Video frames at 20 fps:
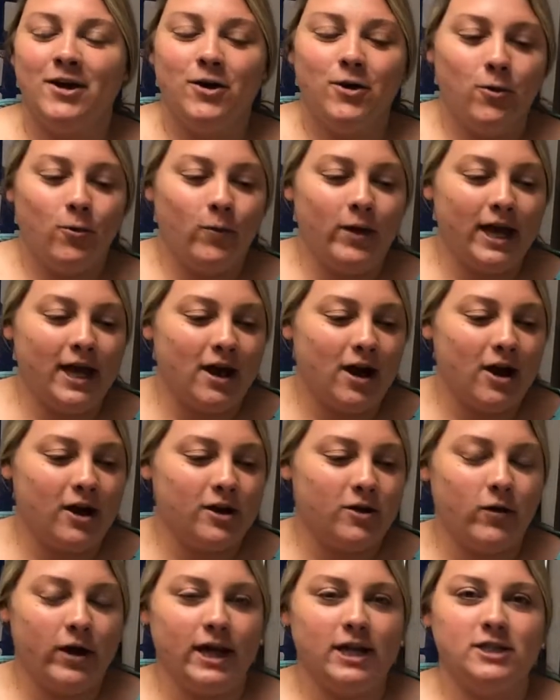We are
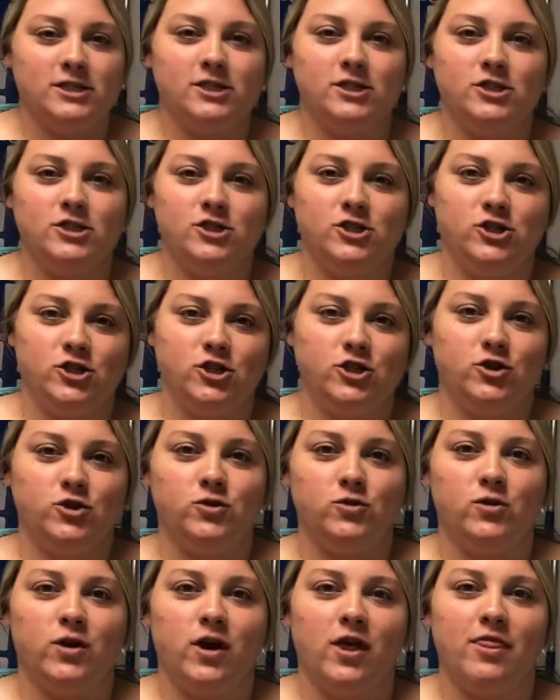going to
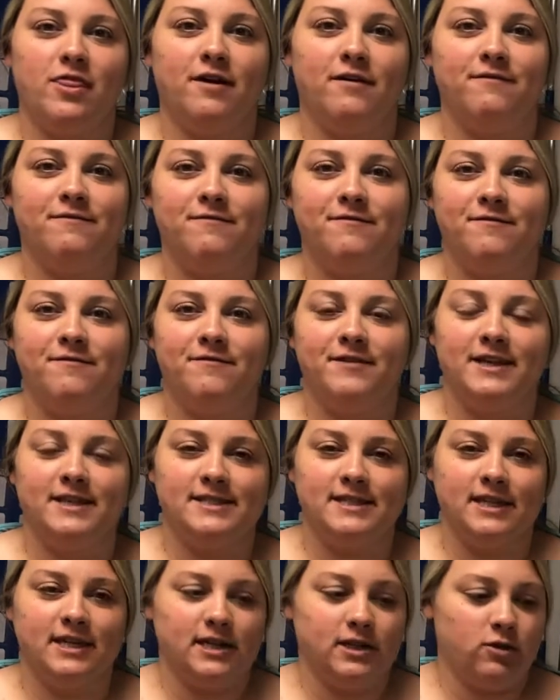do the
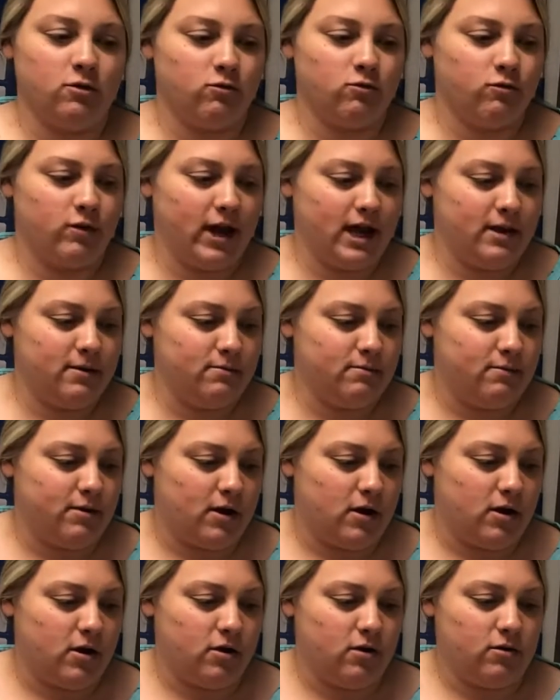fizzy
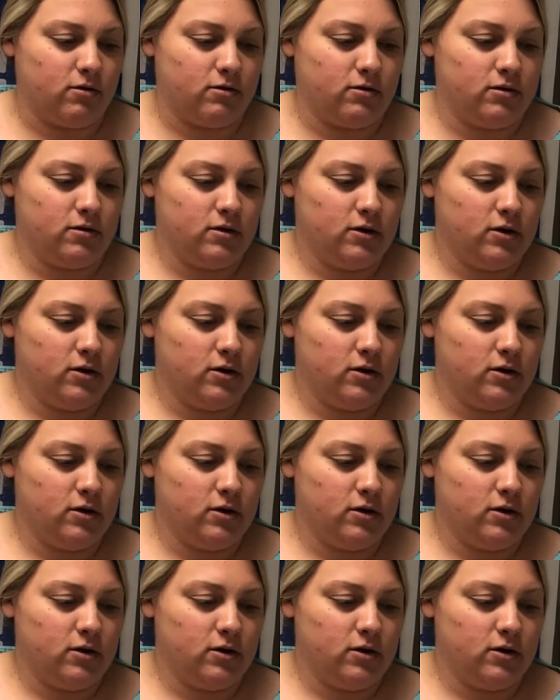rainbow